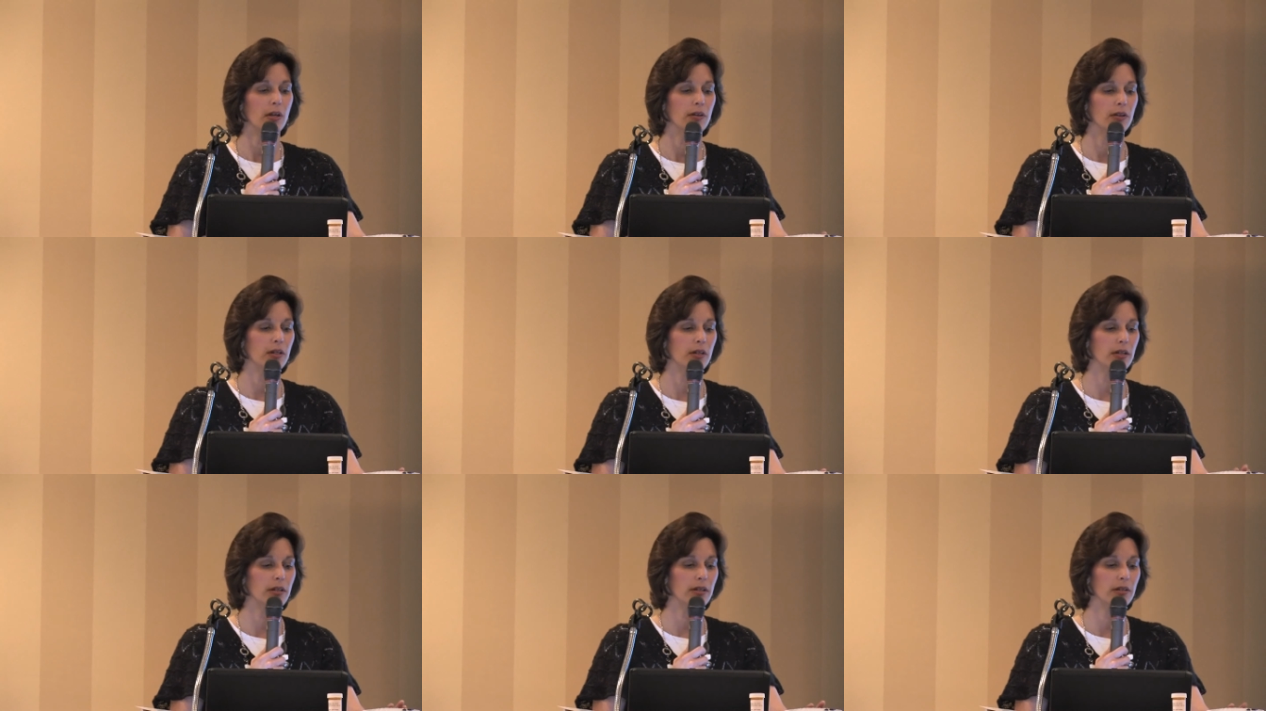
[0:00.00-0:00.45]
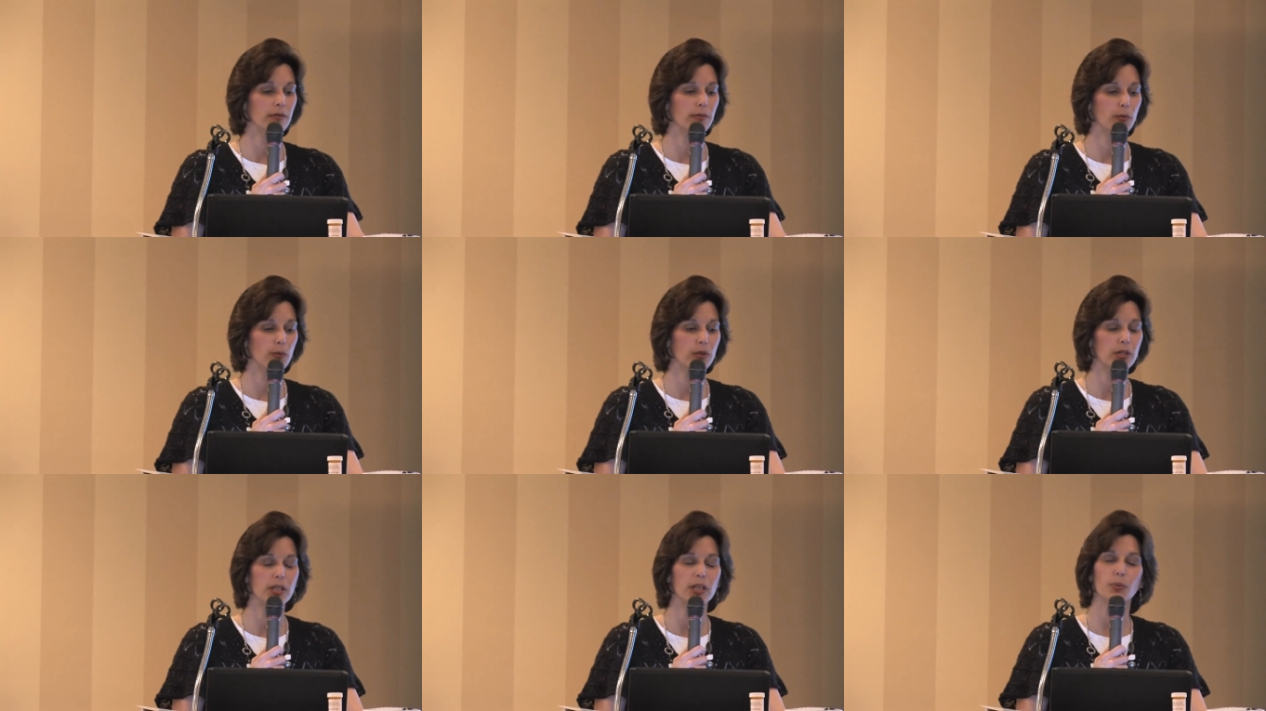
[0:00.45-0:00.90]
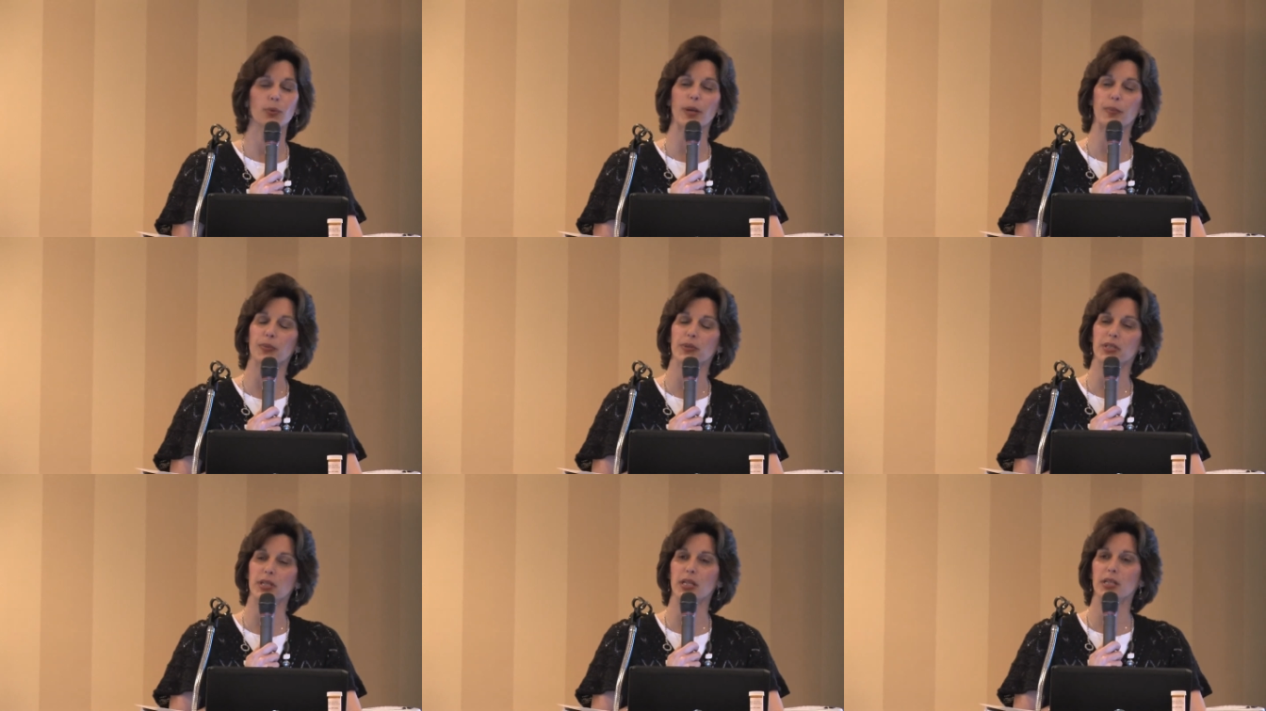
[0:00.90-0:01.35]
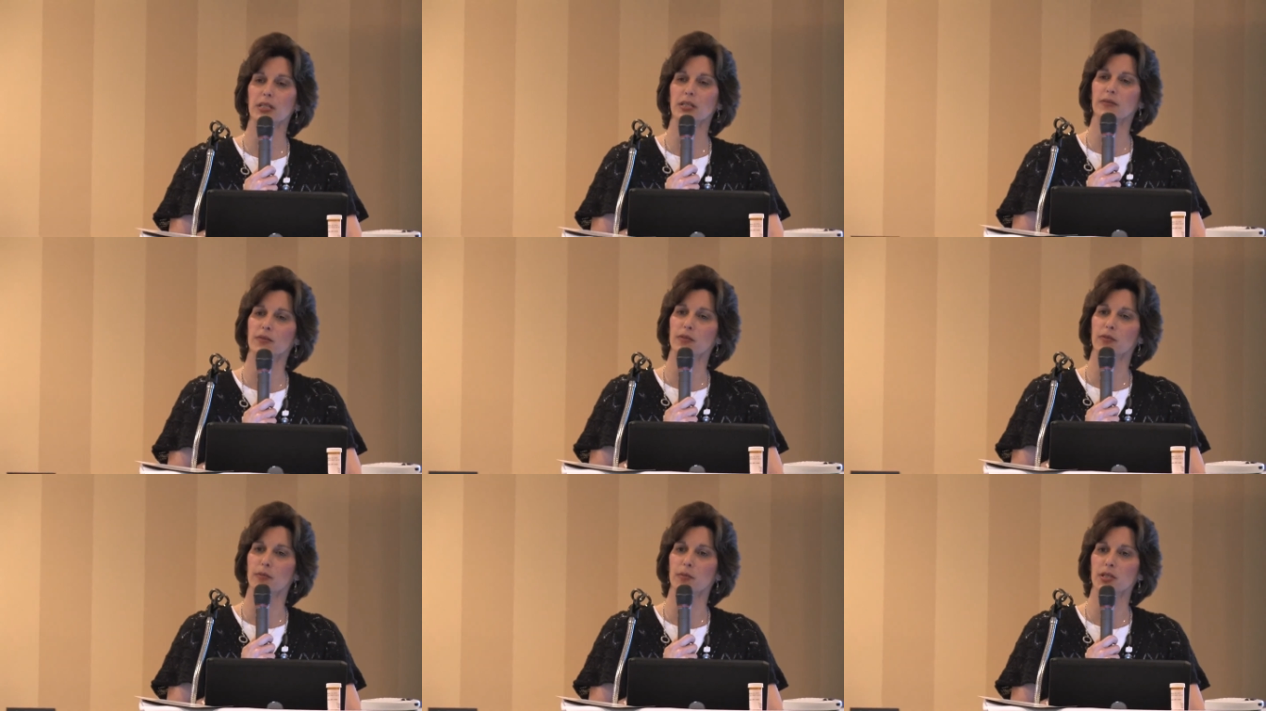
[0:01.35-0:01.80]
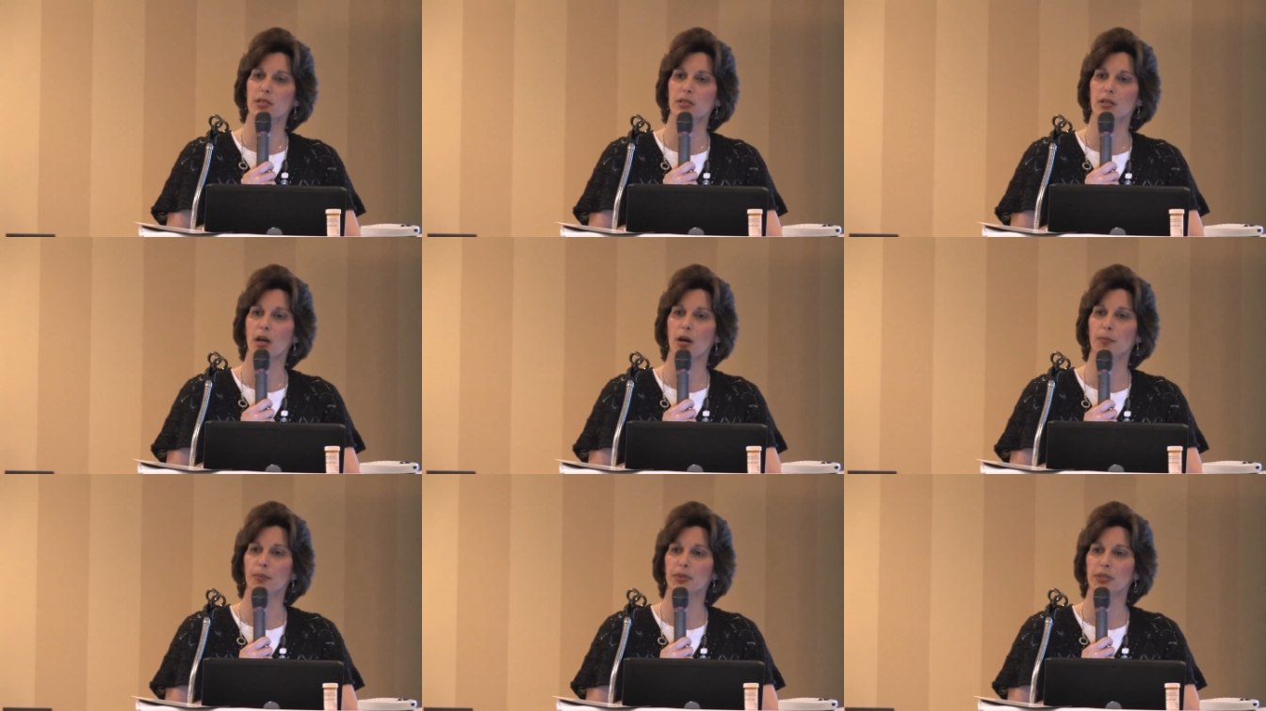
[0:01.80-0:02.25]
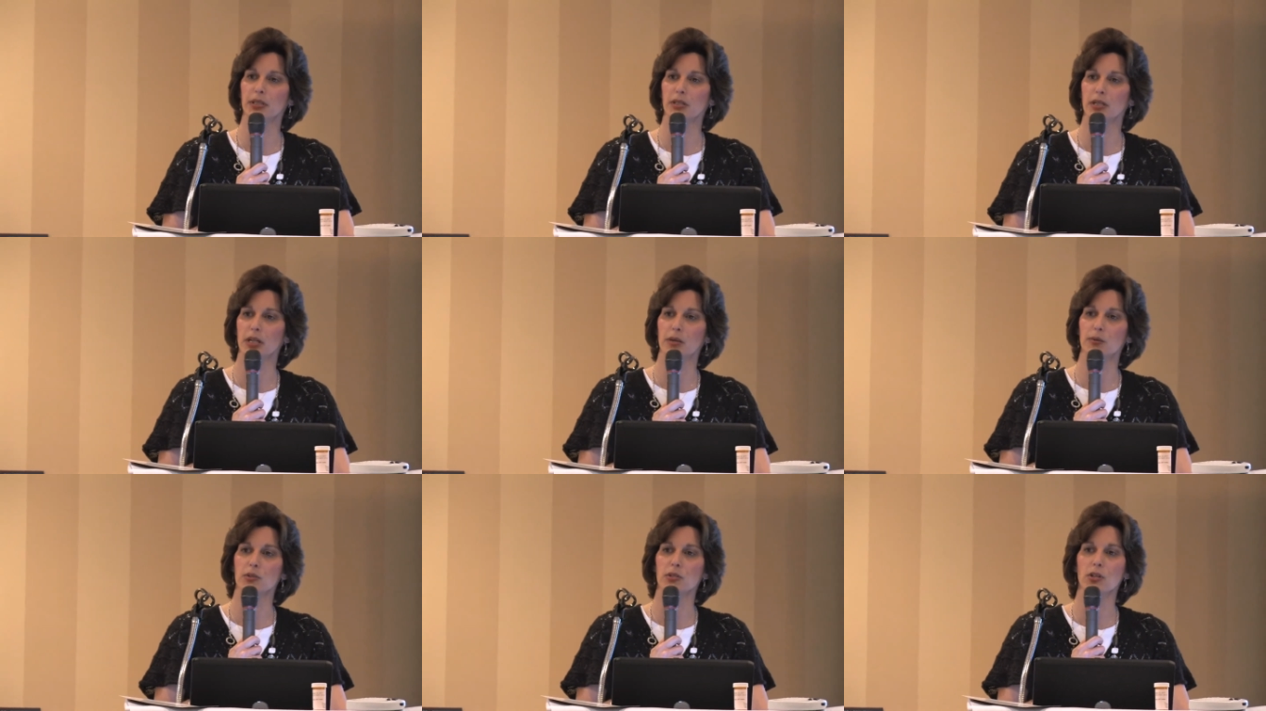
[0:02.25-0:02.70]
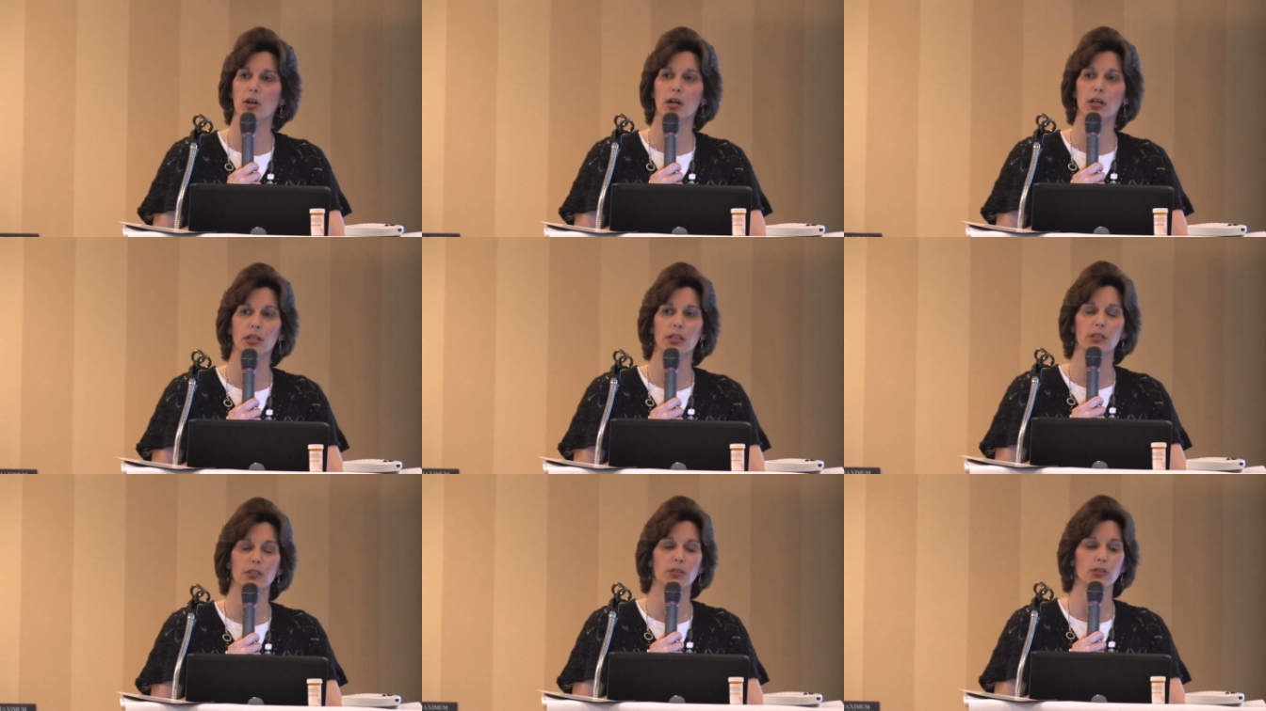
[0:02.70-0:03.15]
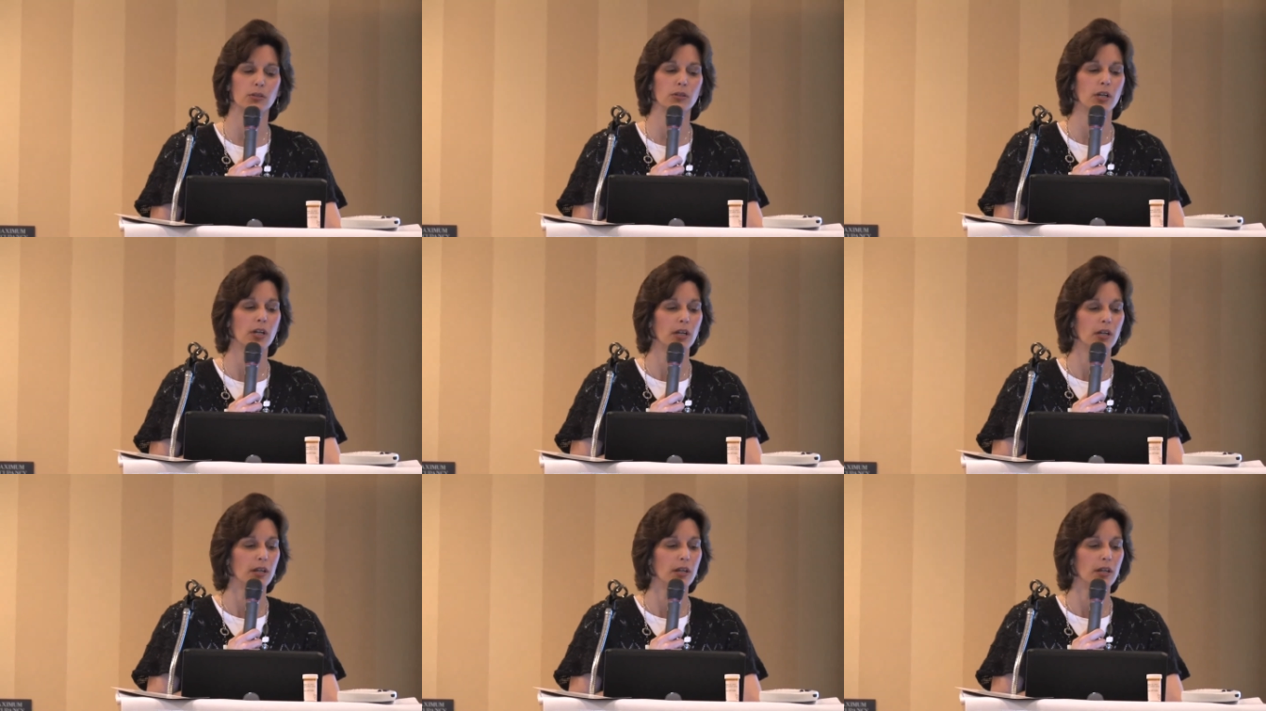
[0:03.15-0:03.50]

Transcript: One of the representatives from this company that I was talking to,